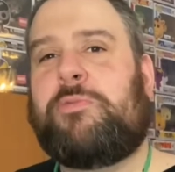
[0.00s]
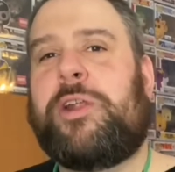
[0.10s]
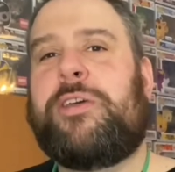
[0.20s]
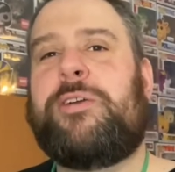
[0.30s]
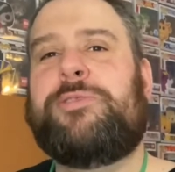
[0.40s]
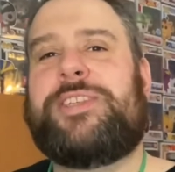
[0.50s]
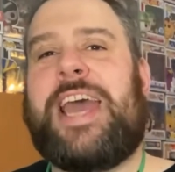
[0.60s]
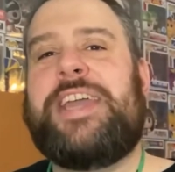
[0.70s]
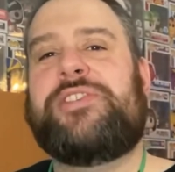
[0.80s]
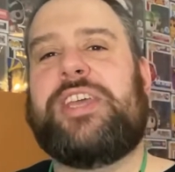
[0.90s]
one of those
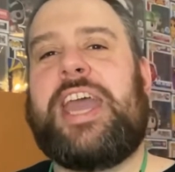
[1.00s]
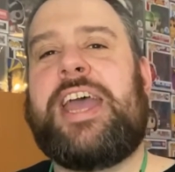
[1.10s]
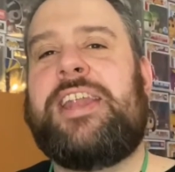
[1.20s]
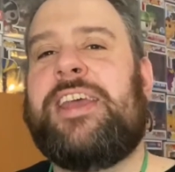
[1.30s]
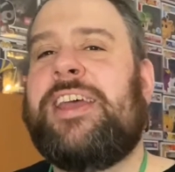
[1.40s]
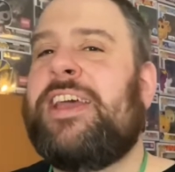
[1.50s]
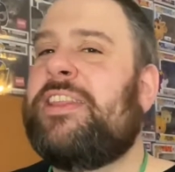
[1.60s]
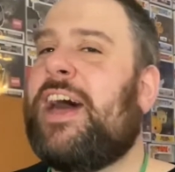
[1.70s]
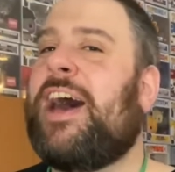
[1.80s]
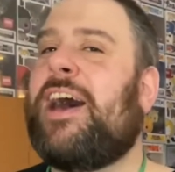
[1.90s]
days again.
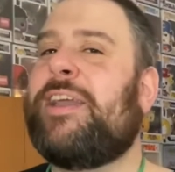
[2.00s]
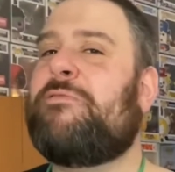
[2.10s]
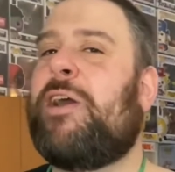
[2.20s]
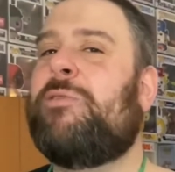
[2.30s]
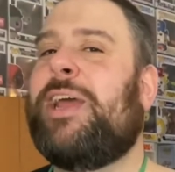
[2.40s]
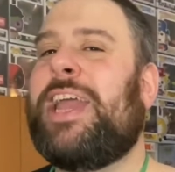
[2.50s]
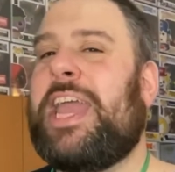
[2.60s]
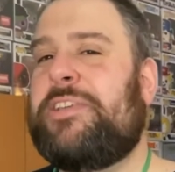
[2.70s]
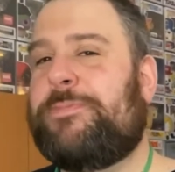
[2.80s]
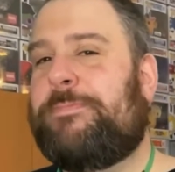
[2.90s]
The High Roller
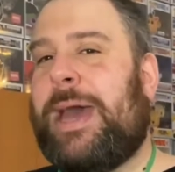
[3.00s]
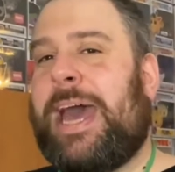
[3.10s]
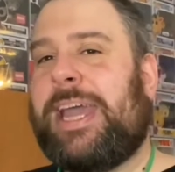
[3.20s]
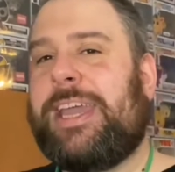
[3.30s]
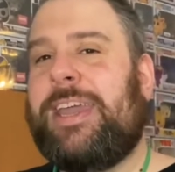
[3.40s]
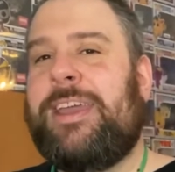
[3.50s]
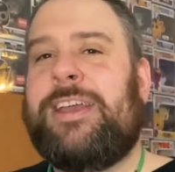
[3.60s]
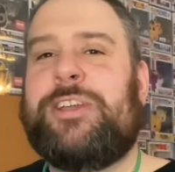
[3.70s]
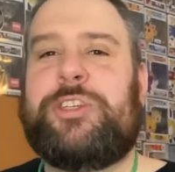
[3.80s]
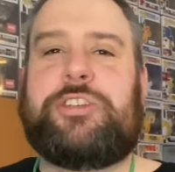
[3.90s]
is back,
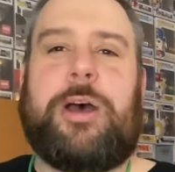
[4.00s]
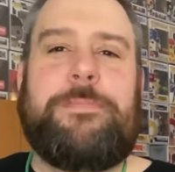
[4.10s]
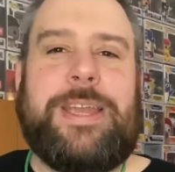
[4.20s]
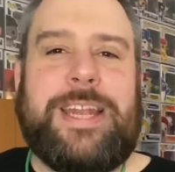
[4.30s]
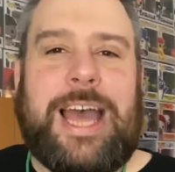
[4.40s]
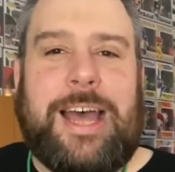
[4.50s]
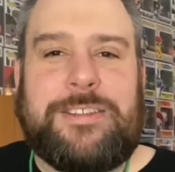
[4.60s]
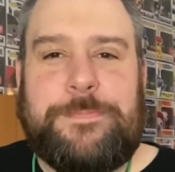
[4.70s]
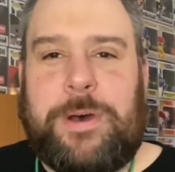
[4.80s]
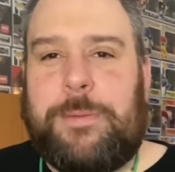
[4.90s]
shopping at
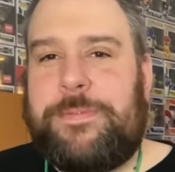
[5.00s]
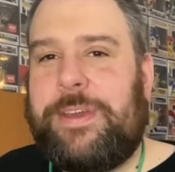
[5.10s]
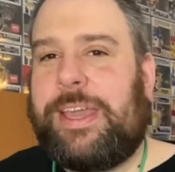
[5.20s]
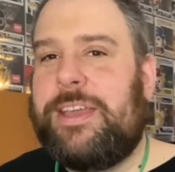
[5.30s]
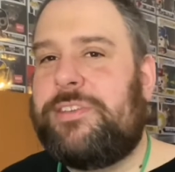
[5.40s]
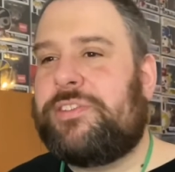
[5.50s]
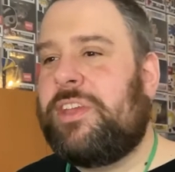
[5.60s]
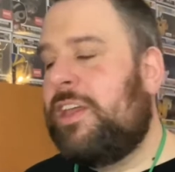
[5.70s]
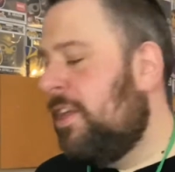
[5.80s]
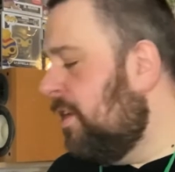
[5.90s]
PopFigures
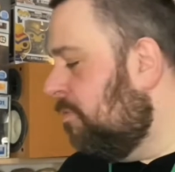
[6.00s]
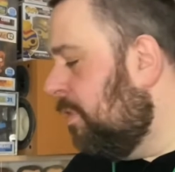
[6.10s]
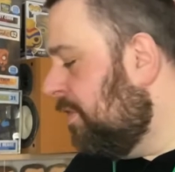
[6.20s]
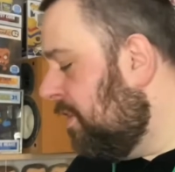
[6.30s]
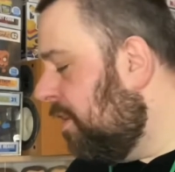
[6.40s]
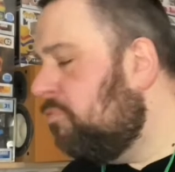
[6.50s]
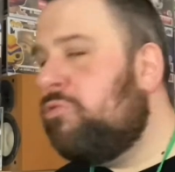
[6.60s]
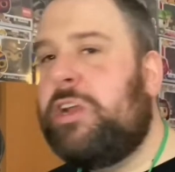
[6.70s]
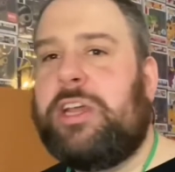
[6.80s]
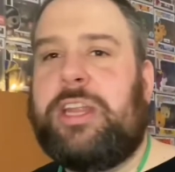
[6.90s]
with a
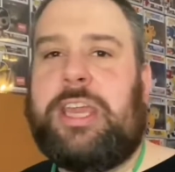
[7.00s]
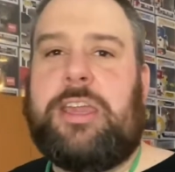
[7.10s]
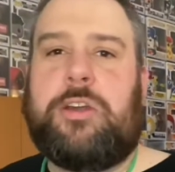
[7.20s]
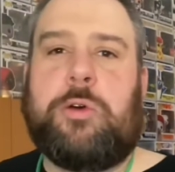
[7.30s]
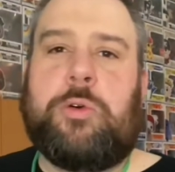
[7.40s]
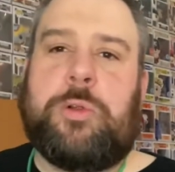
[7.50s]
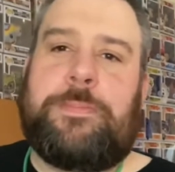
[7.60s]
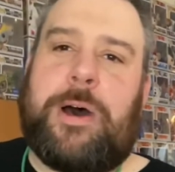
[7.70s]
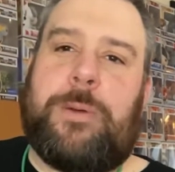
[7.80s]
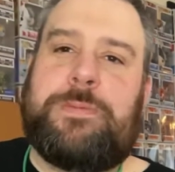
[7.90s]
really cool
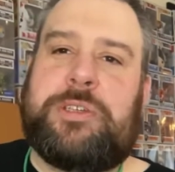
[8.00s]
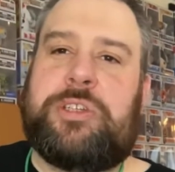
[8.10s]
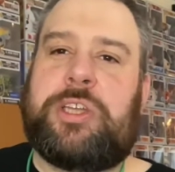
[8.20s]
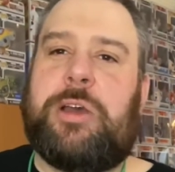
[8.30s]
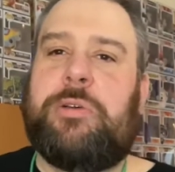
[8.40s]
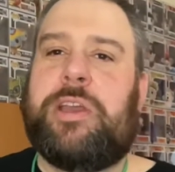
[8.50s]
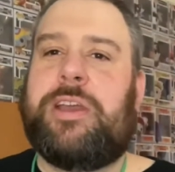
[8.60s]
pop to show you.